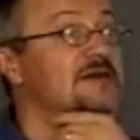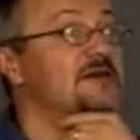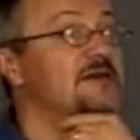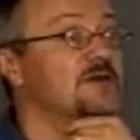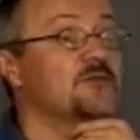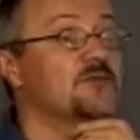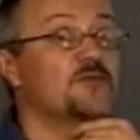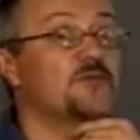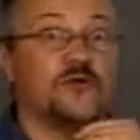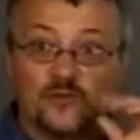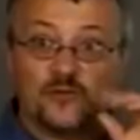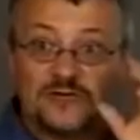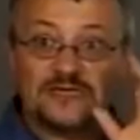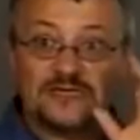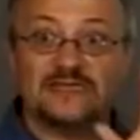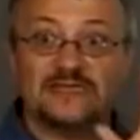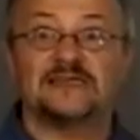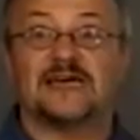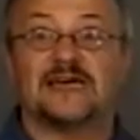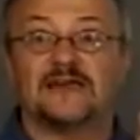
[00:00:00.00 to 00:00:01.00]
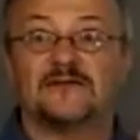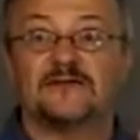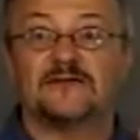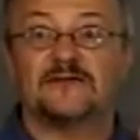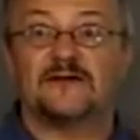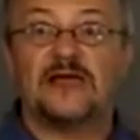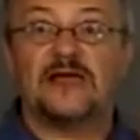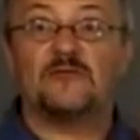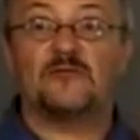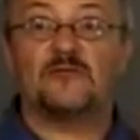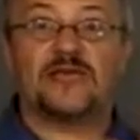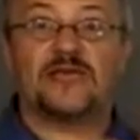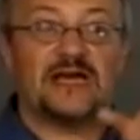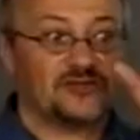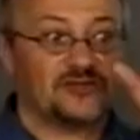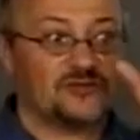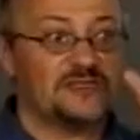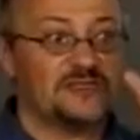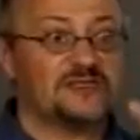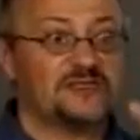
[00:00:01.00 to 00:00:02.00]
where we did that, and we
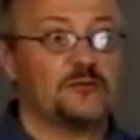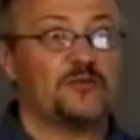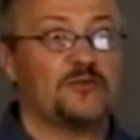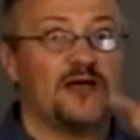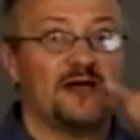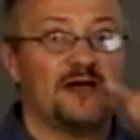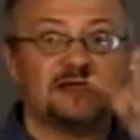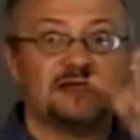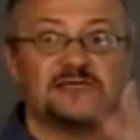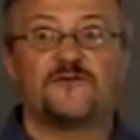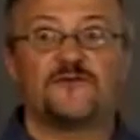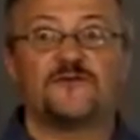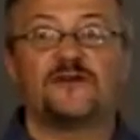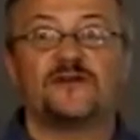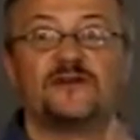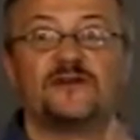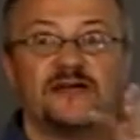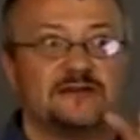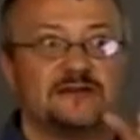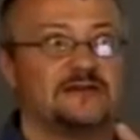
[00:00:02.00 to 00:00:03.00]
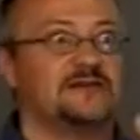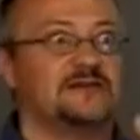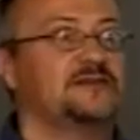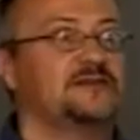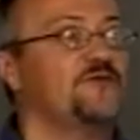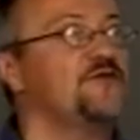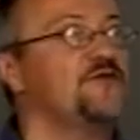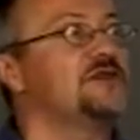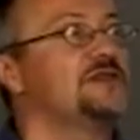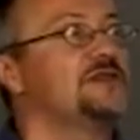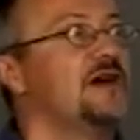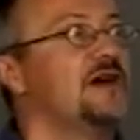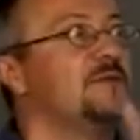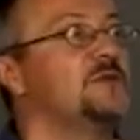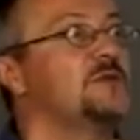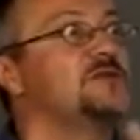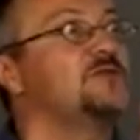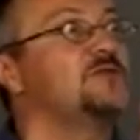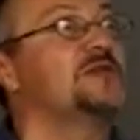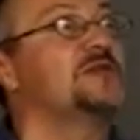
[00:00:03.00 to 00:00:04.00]
actually supplied different uh, different
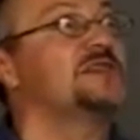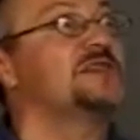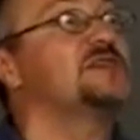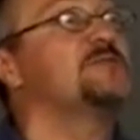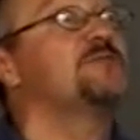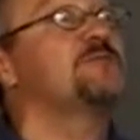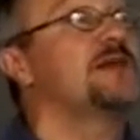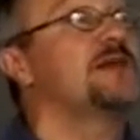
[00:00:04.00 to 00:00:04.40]
times. We did split